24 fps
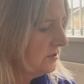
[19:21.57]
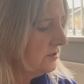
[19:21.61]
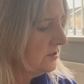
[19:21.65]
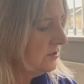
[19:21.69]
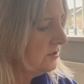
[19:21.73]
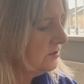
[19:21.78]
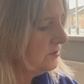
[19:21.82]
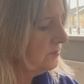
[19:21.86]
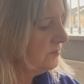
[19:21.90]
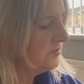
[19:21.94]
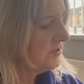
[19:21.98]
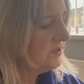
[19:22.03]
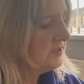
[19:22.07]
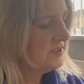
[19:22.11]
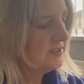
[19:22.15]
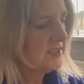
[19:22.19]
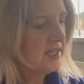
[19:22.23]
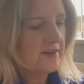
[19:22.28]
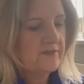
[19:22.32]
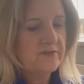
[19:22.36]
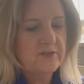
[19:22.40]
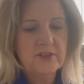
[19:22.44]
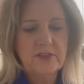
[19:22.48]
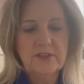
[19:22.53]
Number
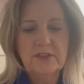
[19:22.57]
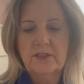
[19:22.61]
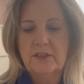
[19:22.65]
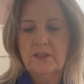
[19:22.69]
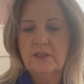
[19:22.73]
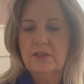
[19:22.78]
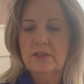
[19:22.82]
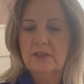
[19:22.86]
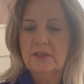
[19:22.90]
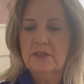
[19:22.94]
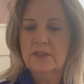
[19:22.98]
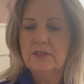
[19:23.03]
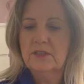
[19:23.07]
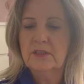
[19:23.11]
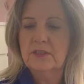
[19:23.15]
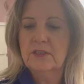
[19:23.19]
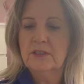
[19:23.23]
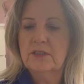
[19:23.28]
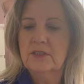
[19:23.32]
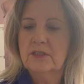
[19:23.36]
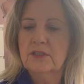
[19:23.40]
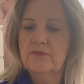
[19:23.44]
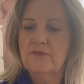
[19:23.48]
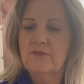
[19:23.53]

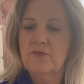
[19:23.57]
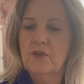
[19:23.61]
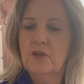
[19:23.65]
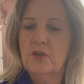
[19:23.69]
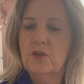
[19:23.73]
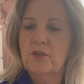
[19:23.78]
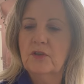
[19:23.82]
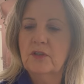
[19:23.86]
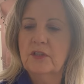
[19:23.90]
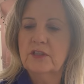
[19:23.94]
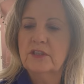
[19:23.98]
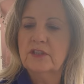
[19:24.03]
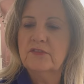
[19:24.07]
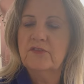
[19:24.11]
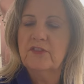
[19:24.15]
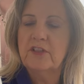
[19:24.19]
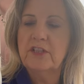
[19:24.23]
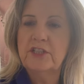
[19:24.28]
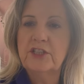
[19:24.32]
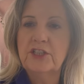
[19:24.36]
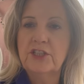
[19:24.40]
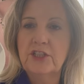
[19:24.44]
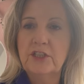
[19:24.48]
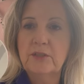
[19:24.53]
seven's Flawless
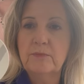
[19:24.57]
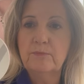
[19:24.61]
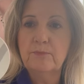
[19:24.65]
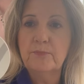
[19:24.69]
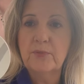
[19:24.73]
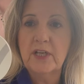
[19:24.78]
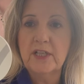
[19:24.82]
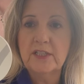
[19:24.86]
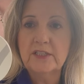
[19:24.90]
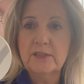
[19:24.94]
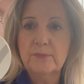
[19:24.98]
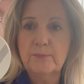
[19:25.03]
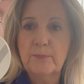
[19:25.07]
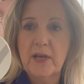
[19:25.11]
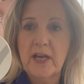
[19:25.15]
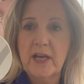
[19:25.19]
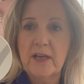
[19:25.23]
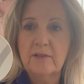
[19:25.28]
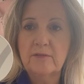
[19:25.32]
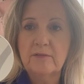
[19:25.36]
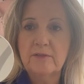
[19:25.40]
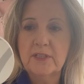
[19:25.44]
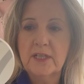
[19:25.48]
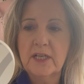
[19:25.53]
Finishing Press
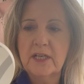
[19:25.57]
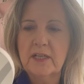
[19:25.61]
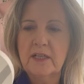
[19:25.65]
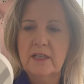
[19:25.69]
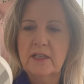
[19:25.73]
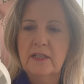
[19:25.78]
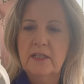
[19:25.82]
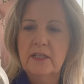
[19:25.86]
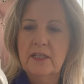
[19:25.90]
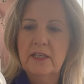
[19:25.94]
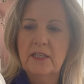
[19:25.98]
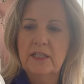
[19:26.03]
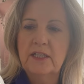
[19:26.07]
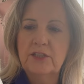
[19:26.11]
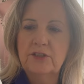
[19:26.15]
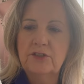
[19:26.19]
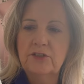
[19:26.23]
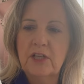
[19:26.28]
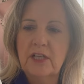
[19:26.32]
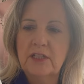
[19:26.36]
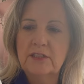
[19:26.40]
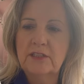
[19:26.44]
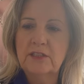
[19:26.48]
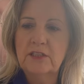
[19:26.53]
Powder in
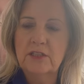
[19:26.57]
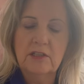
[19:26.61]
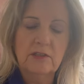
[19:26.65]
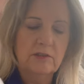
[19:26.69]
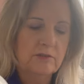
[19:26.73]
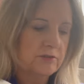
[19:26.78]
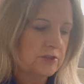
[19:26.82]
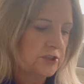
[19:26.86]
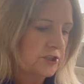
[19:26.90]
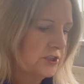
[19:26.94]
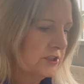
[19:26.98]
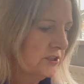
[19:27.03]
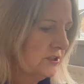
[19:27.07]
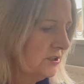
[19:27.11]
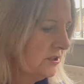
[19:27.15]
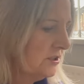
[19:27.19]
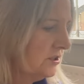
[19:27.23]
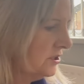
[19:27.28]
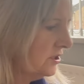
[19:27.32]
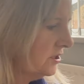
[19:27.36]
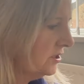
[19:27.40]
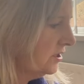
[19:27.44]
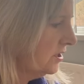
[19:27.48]
Translucent.